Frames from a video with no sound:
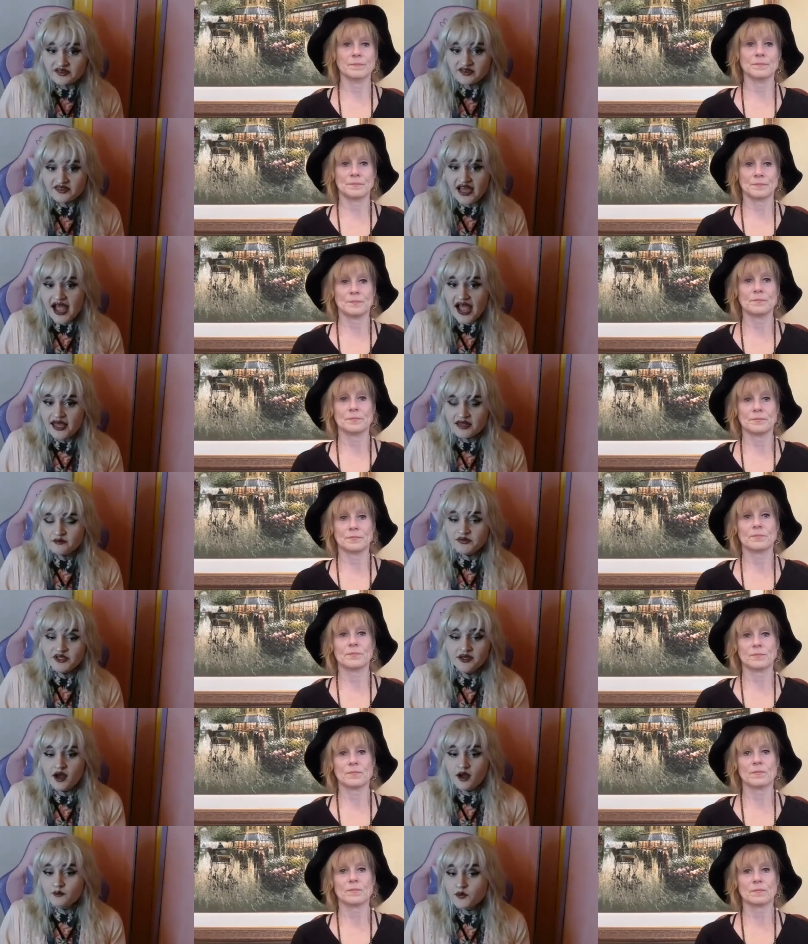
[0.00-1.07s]
Speaker 1: that and
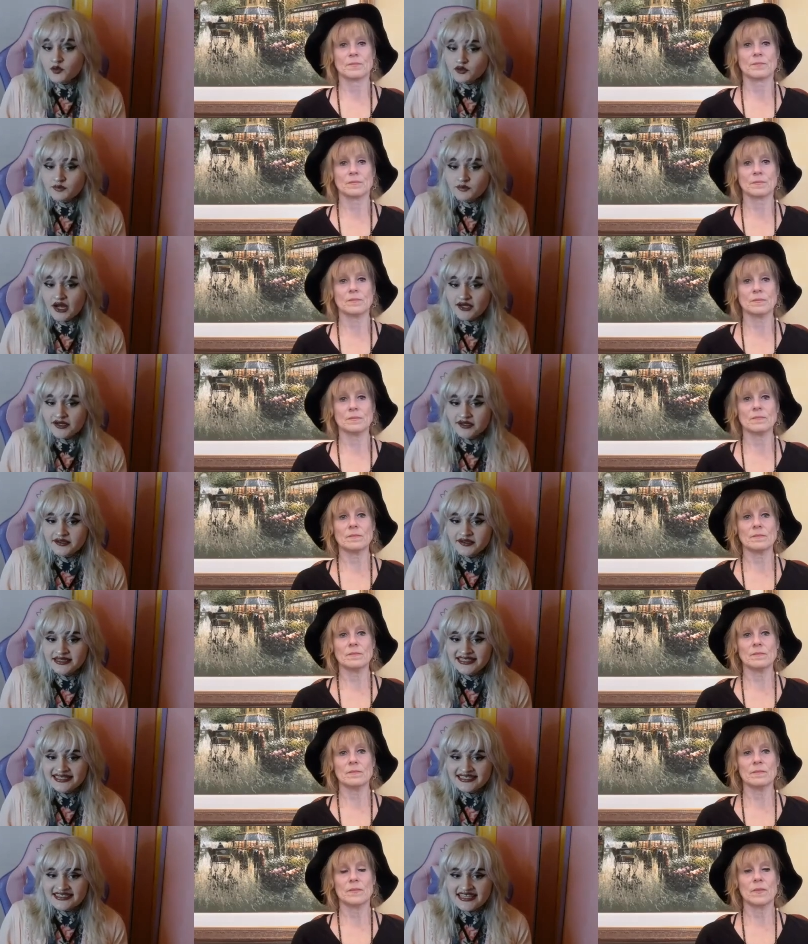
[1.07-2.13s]
be humbled by it
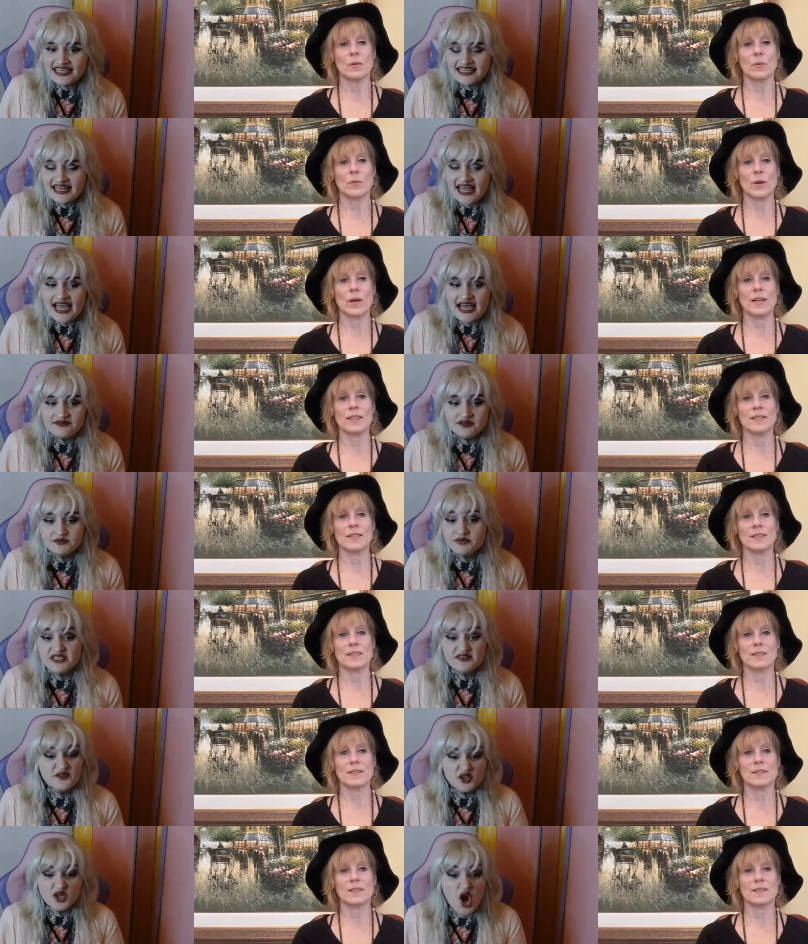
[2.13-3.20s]
than have it
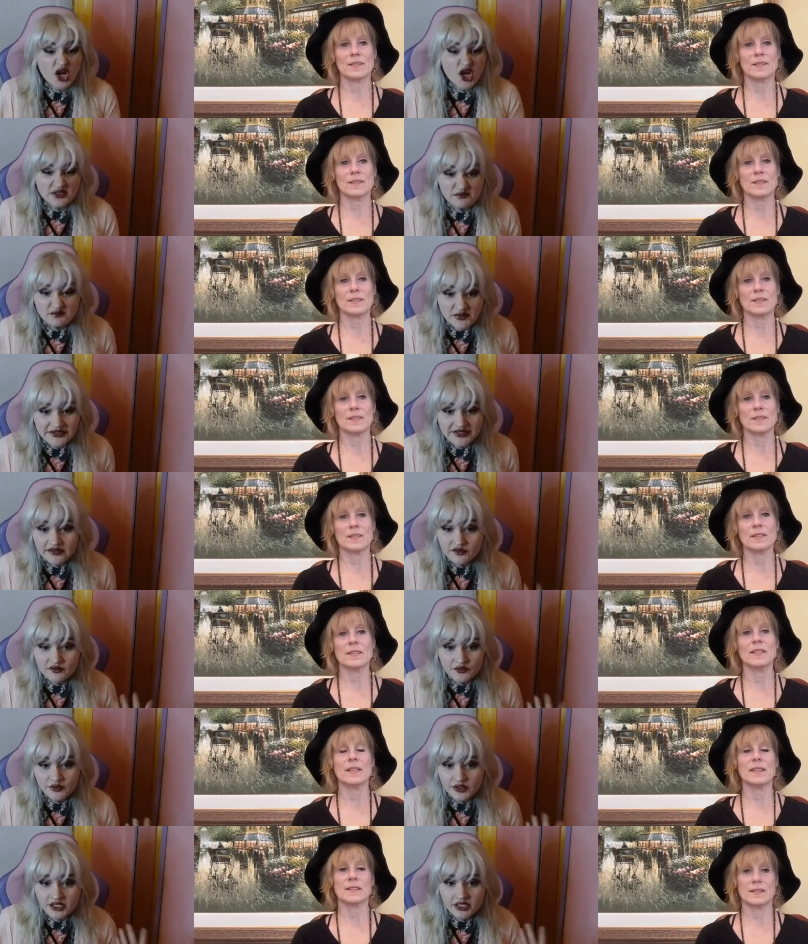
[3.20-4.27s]
be forgotten by
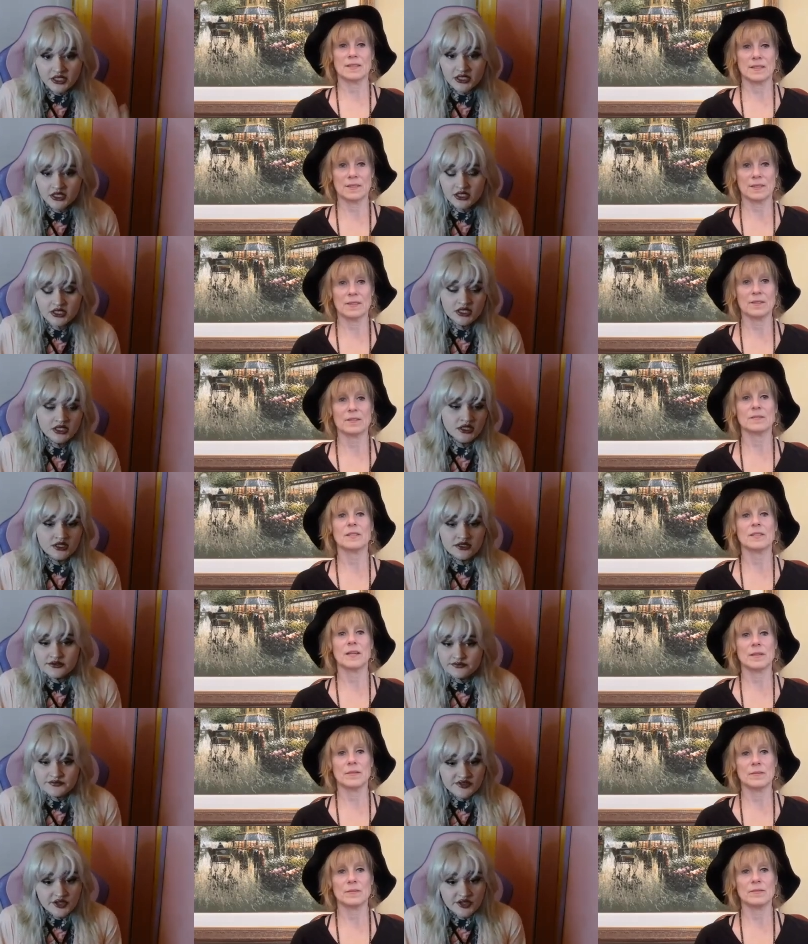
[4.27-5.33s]
history.
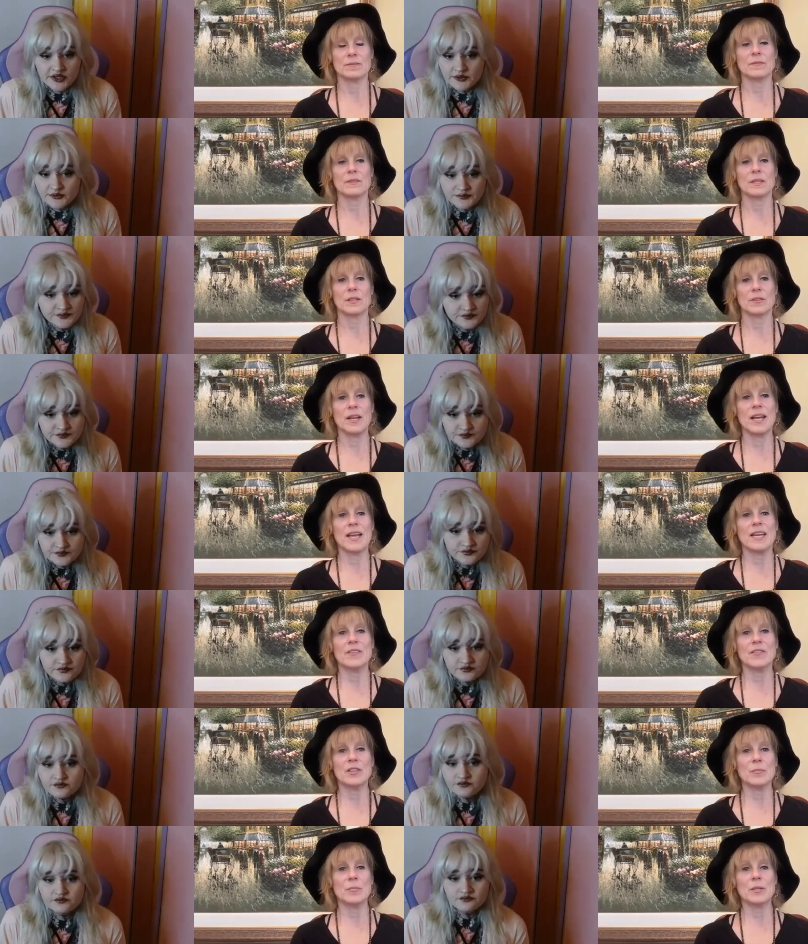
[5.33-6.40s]
Yeah. So
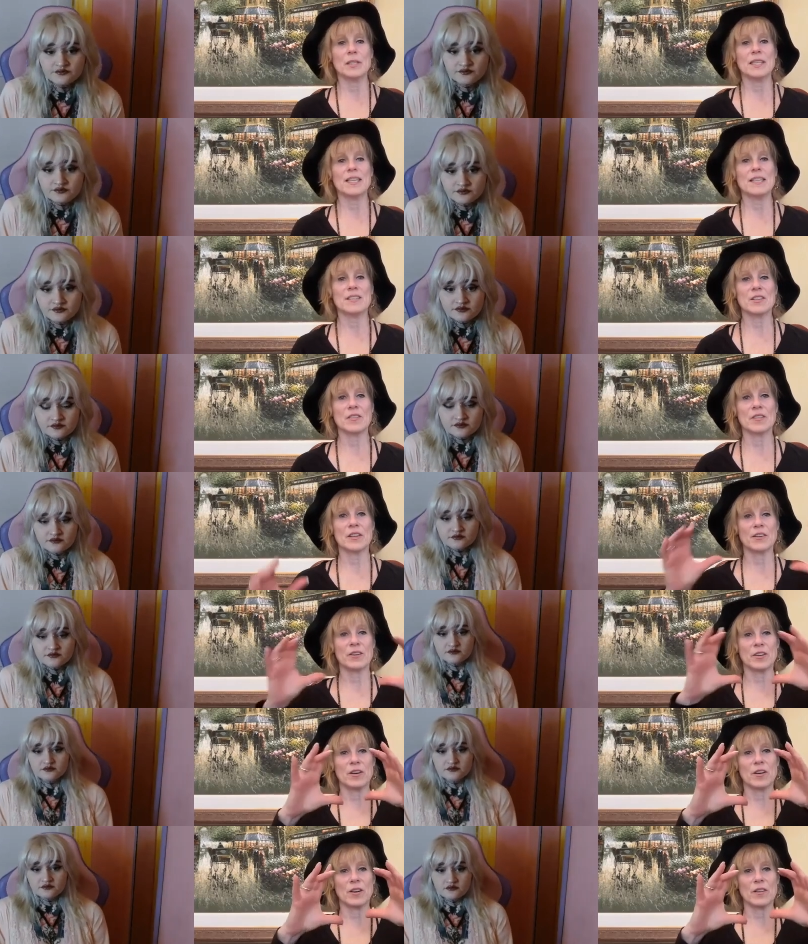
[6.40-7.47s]
Speaker 2: even the police on their
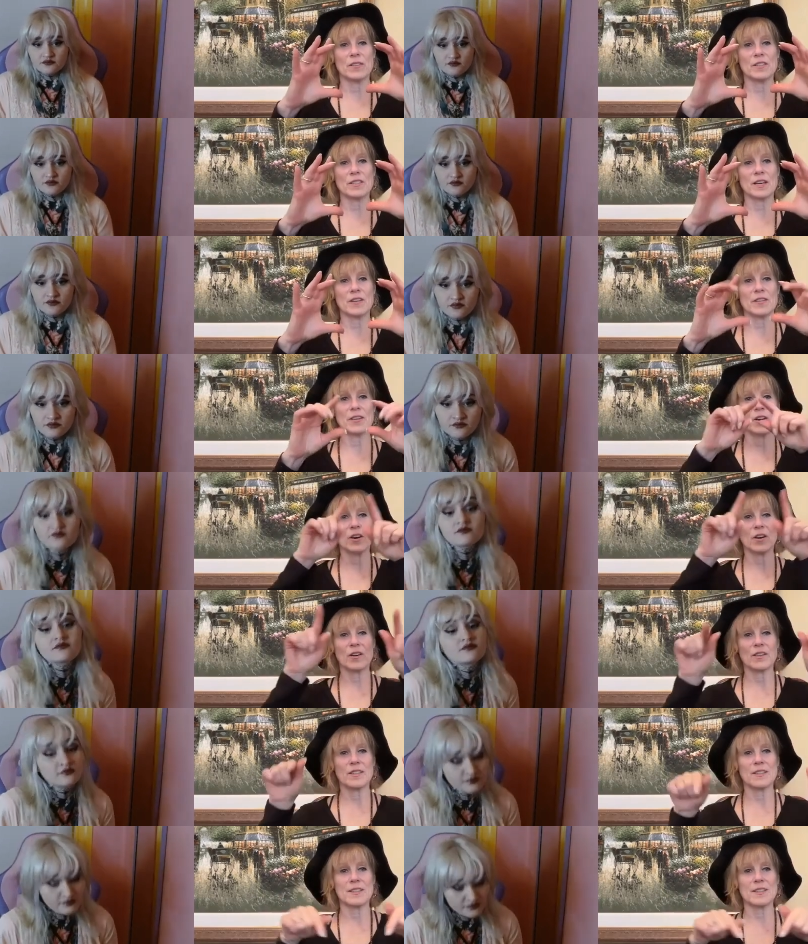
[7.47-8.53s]
car, the side of the
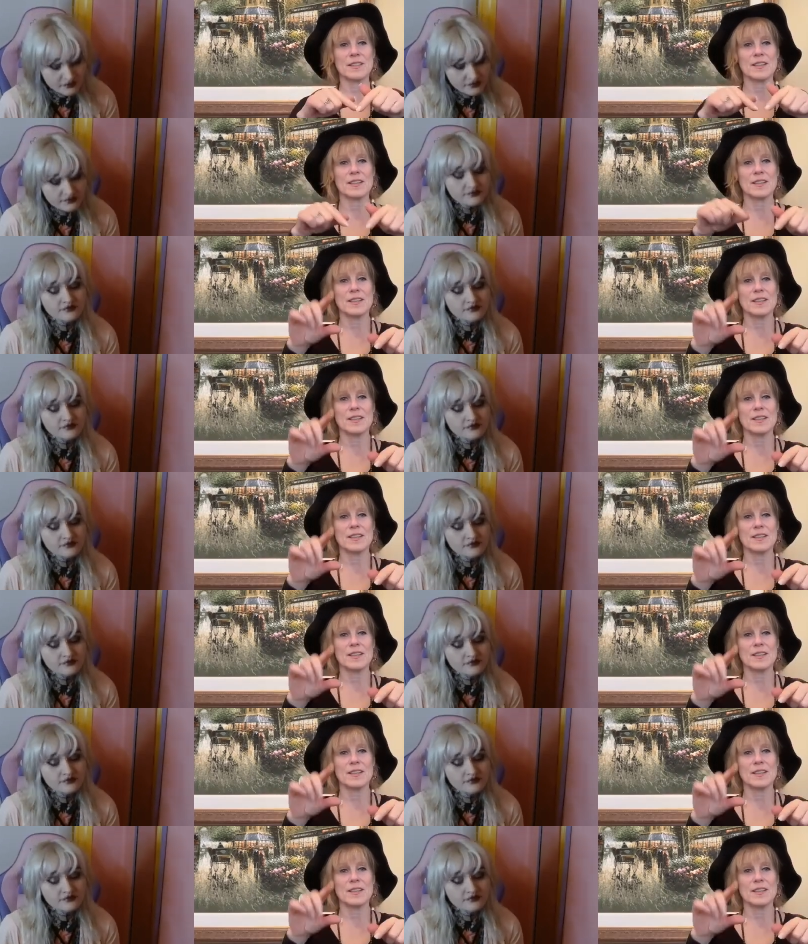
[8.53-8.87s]
car, it's a